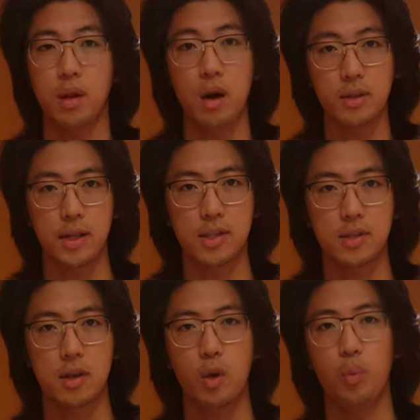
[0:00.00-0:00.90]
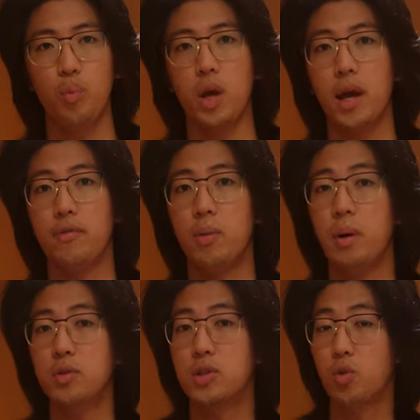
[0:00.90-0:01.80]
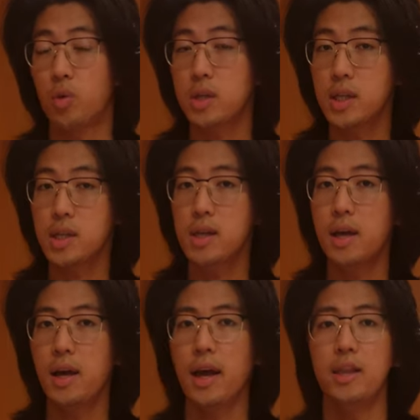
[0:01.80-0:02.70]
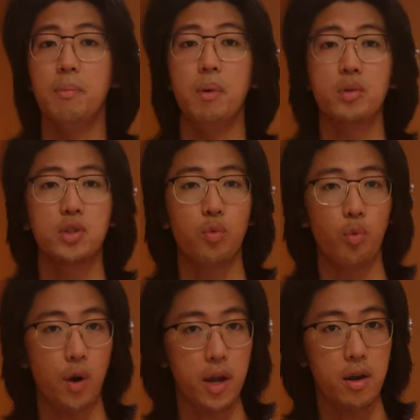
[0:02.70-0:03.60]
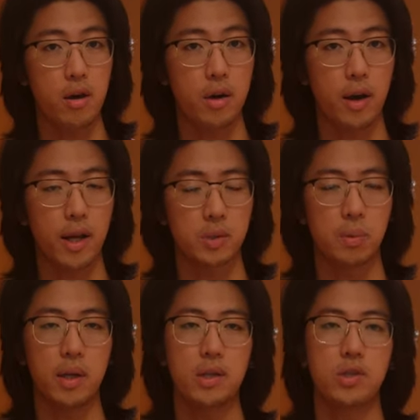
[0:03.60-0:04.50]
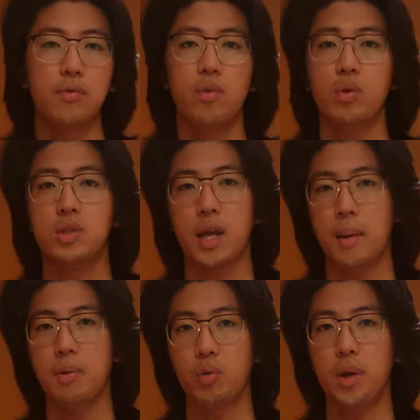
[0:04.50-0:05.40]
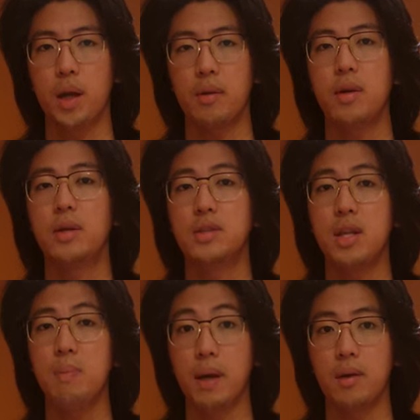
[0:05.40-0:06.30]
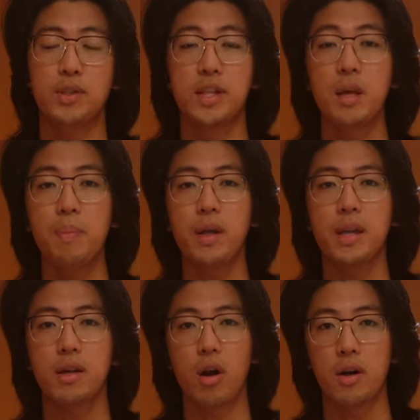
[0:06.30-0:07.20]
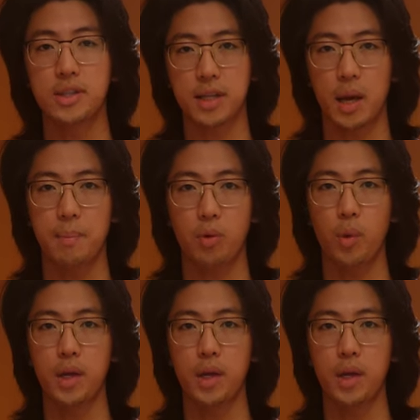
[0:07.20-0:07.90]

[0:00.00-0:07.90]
but not least, we have the most quirky and the most rare explanation for scapular winging. Sleeping. So sleeping can cause scapular